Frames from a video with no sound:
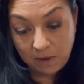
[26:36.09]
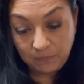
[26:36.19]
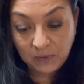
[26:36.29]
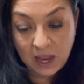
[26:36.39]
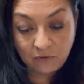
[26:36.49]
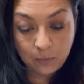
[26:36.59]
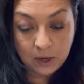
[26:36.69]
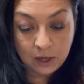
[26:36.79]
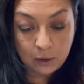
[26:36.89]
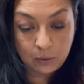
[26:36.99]

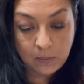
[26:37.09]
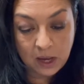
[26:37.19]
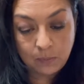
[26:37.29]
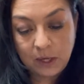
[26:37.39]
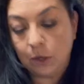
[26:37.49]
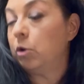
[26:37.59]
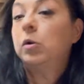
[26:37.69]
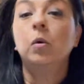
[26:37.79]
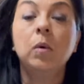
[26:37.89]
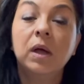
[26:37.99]
everybody who might be
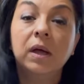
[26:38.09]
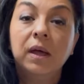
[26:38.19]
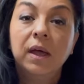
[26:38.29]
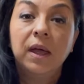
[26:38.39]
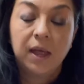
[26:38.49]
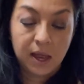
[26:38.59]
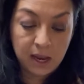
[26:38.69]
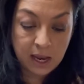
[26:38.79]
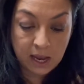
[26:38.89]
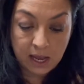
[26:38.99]
new.
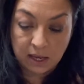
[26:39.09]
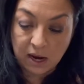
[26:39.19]
And